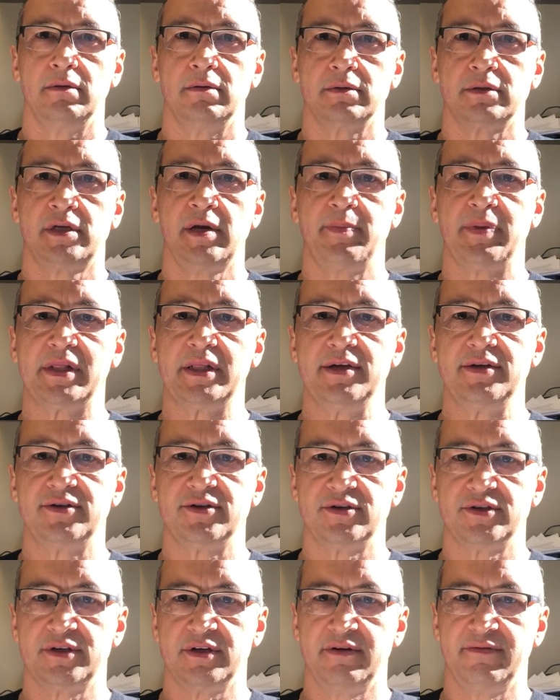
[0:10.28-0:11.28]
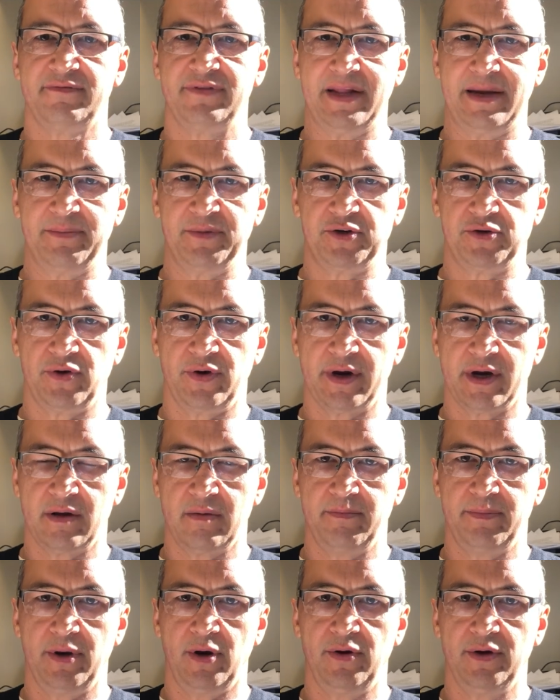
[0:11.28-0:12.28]
typically there's an inflammatory
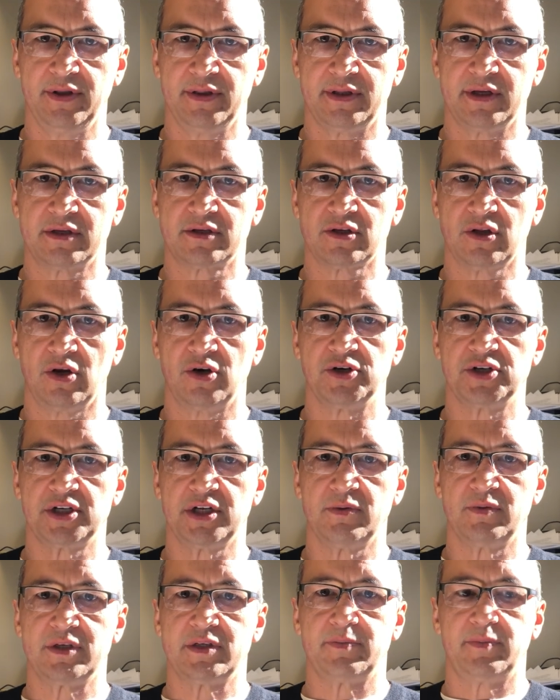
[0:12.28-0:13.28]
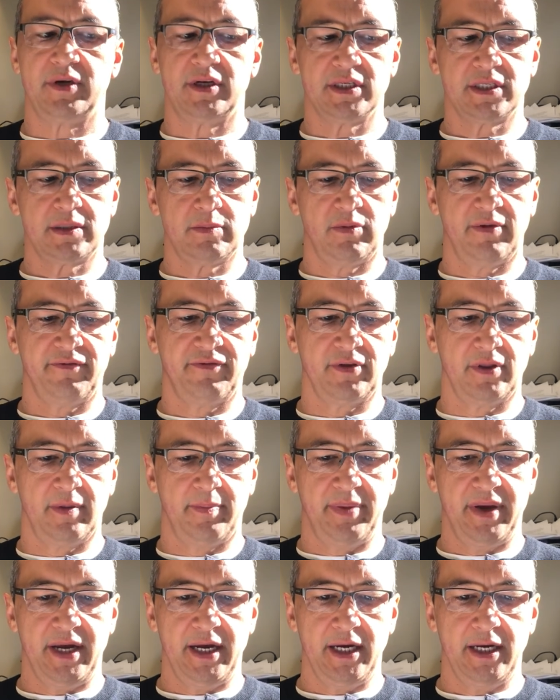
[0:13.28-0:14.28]
component that's largely responsible for the
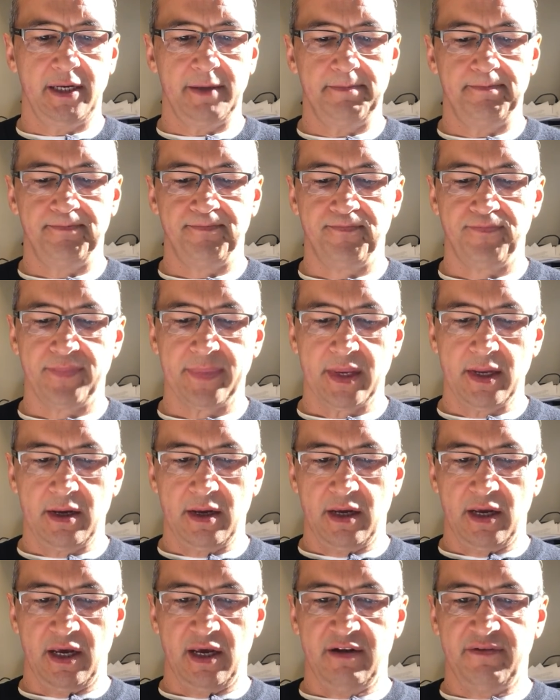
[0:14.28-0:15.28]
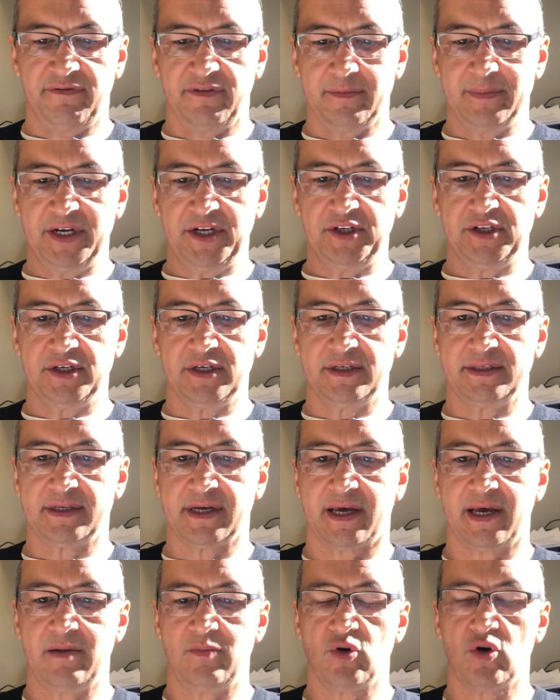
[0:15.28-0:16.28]
pain. Inflammation is a
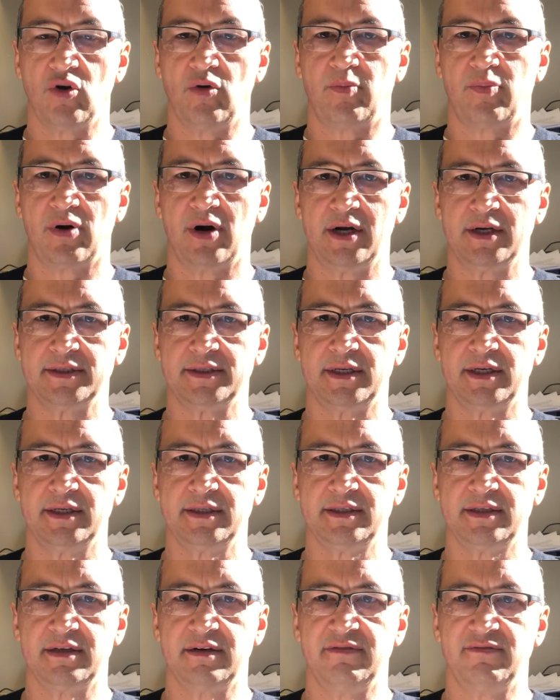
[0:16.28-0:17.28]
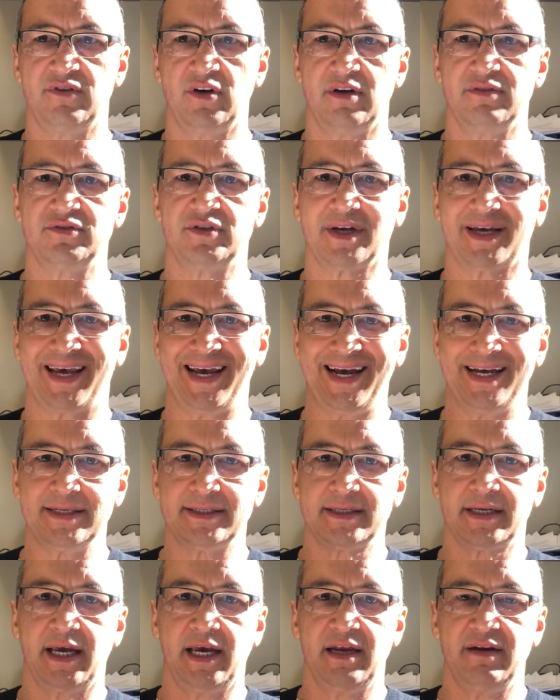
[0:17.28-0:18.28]
chemical process that involves a
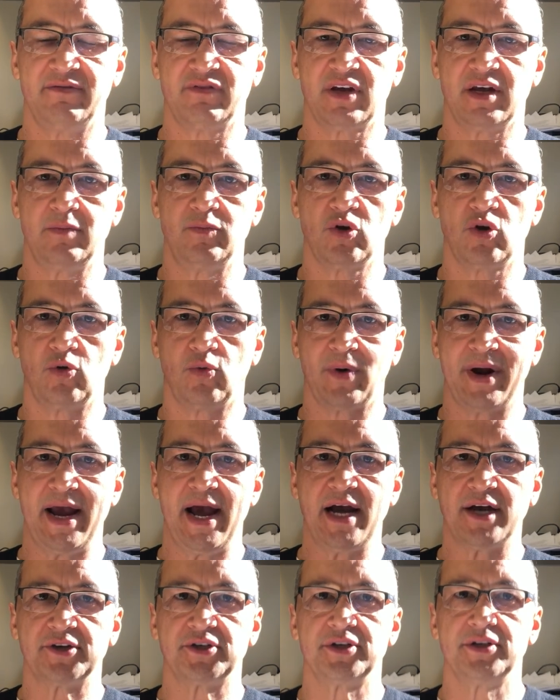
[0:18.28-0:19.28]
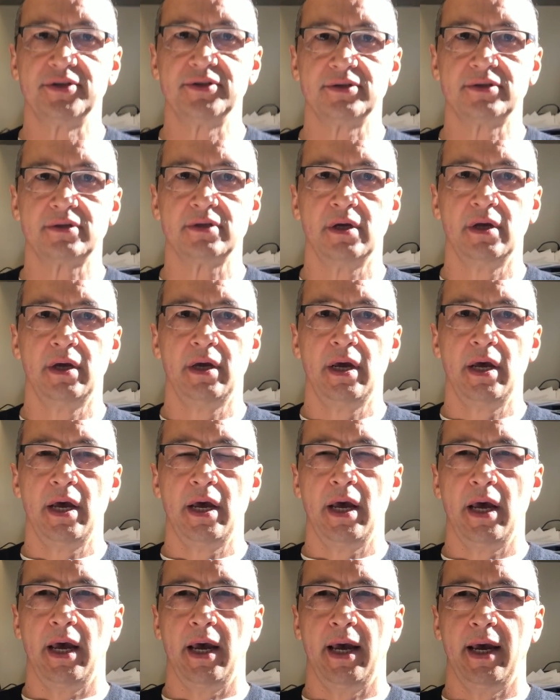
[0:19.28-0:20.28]
cascade of chemical reactions,
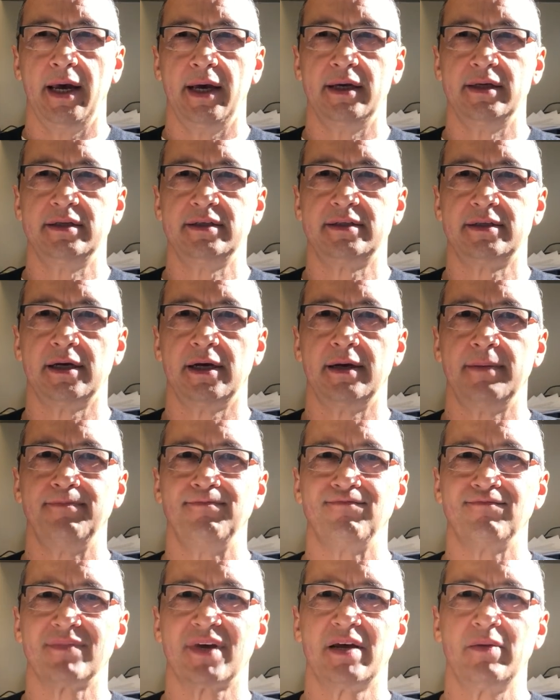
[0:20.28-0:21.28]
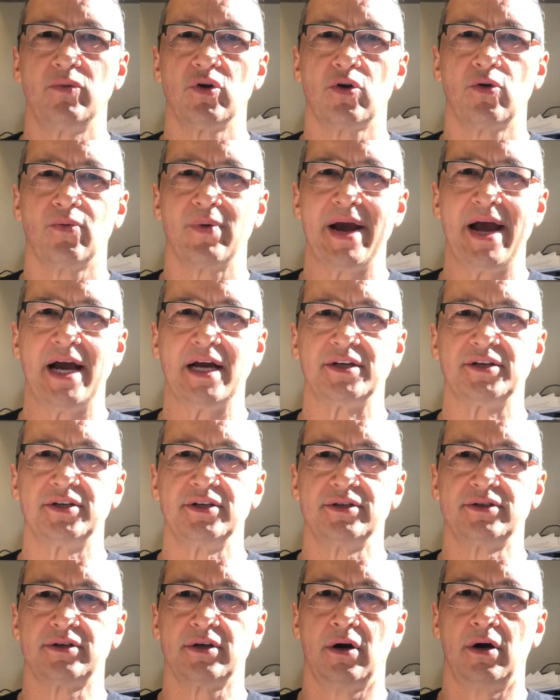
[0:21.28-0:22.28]
and chemical
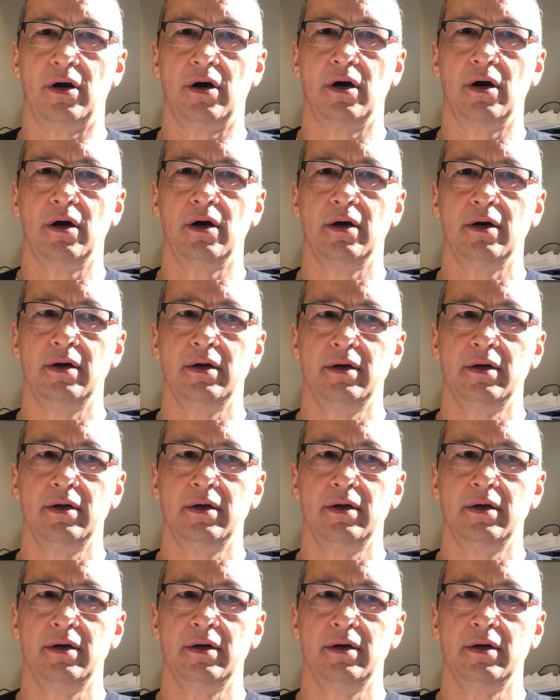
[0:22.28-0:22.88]
reactions are